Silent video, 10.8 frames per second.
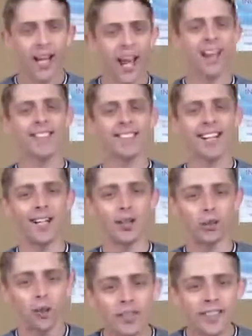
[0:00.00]
and as I
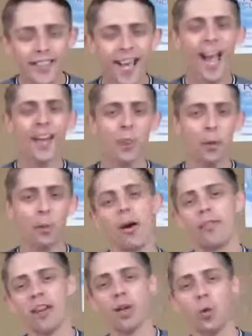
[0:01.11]
looked again at the
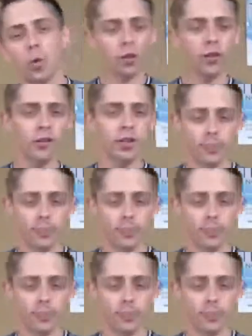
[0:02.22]
prophetic words of